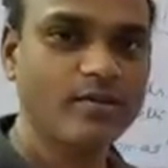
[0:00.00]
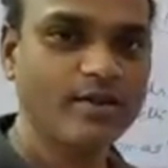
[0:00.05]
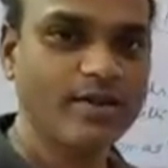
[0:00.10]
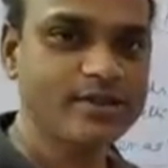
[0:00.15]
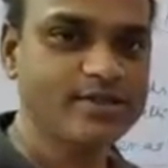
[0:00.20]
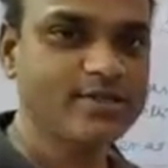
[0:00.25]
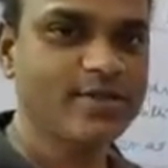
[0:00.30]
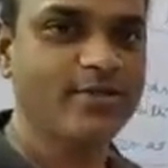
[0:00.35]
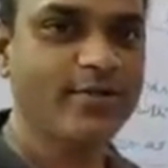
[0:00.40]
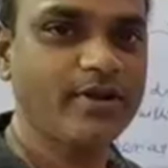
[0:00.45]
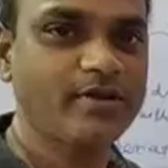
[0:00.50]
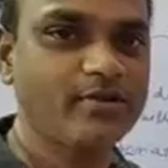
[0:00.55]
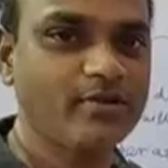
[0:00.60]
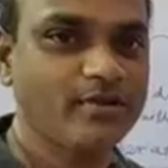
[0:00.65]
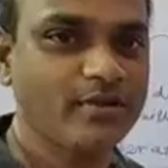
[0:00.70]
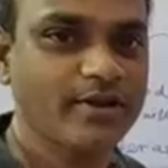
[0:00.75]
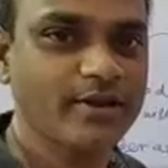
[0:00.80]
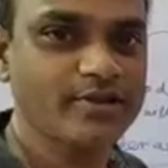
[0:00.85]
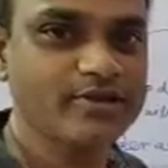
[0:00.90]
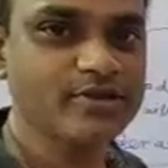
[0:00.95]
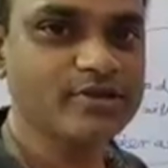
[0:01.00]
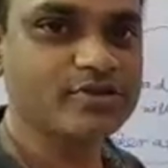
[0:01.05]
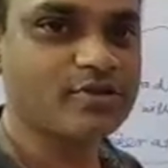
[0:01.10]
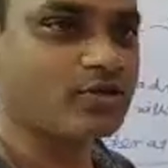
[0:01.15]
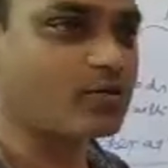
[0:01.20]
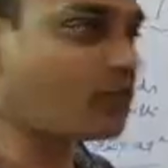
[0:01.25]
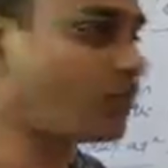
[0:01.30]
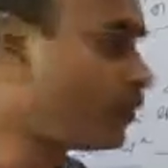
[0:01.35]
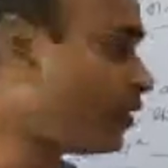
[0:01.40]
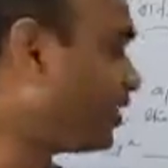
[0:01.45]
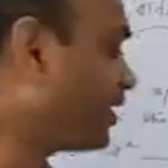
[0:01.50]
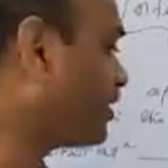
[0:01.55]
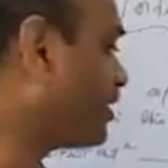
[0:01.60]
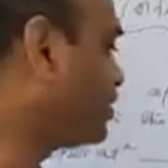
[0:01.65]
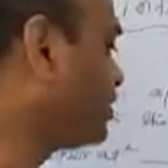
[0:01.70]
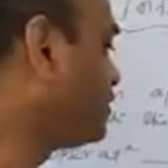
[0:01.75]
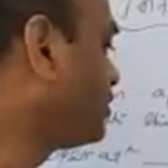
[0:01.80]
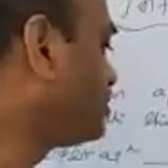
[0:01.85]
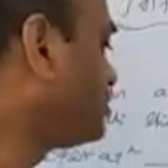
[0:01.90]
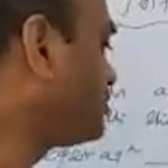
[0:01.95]
examine the register where
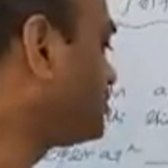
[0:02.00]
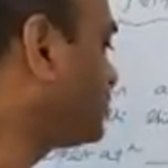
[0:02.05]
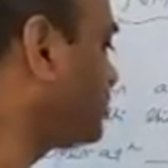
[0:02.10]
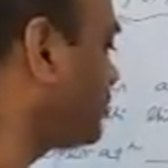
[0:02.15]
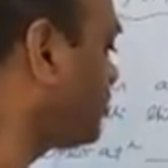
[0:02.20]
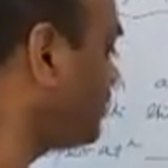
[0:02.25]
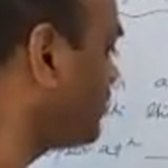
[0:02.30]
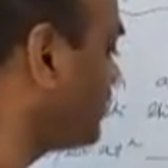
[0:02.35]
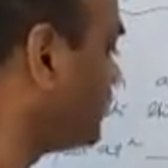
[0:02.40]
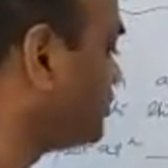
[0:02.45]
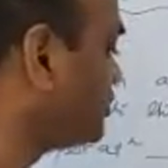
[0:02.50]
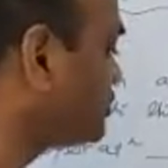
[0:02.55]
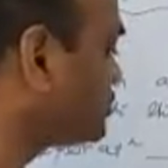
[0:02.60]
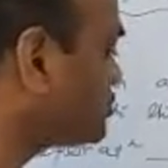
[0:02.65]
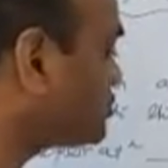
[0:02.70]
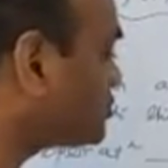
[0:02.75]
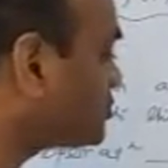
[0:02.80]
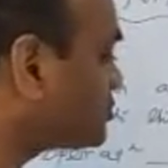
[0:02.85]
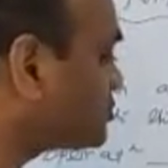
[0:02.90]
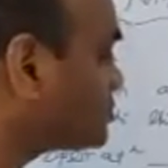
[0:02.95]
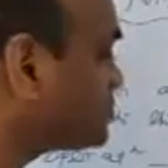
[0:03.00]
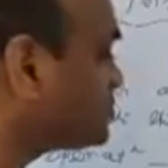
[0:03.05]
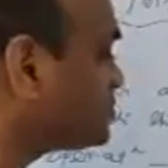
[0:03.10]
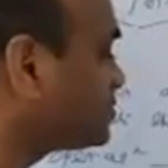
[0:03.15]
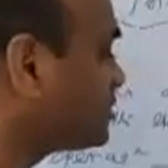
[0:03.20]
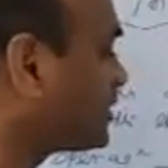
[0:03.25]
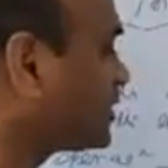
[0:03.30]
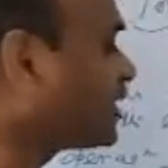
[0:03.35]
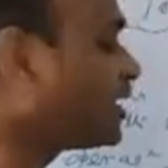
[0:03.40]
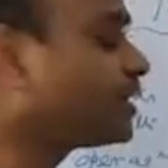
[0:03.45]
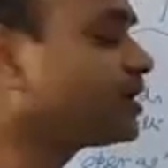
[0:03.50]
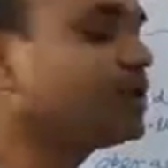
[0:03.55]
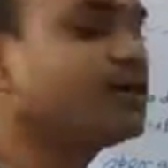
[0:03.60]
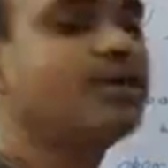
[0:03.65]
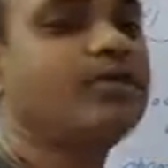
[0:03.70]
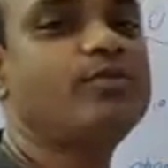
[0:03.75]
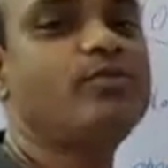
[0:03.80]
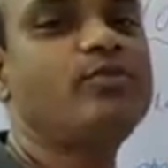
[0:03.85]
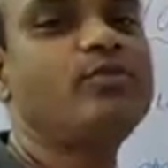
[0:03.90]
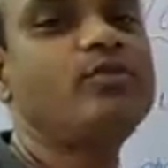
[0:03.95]
the instructions regarding
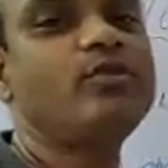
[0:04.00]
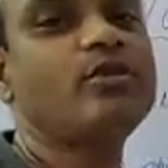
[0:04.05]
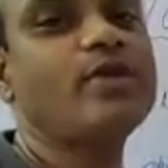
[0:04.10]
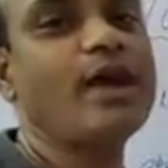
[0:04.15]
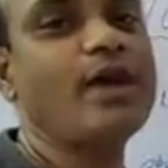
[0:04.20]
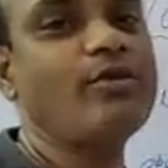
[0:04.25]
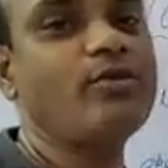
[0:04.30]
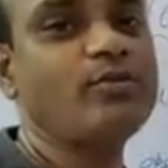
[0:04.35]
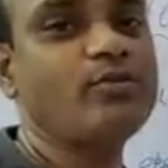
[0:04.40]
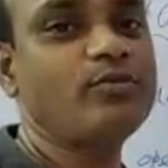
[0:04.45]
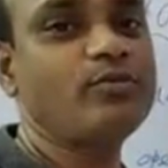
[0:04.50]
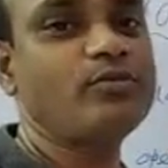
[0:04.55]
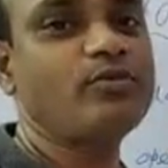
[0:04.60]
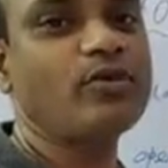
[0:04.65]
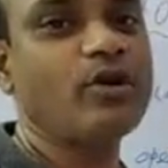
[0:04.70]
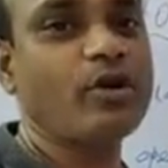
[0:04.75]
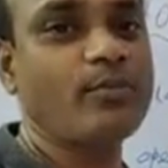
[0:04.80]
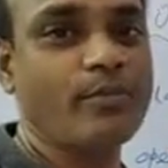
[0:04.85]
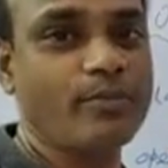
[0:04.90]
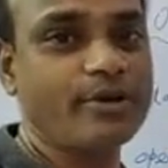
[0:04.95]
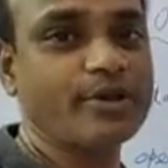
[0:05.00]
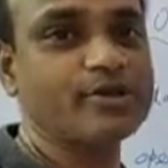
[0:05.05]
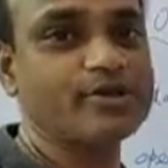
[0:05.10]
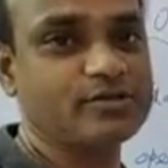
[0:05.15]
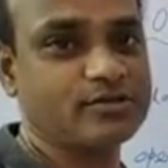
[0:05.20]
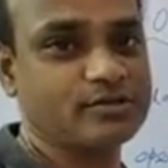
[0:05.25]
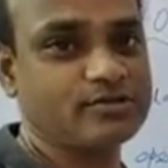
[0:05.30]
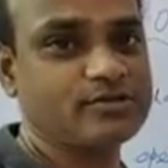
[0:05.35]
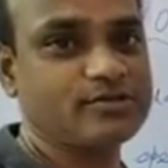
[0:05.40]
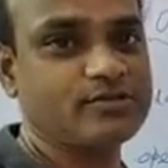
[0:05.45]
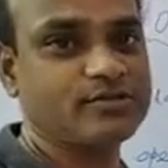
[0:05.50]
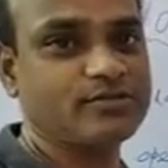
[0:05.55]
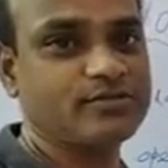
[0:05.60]
input or output operations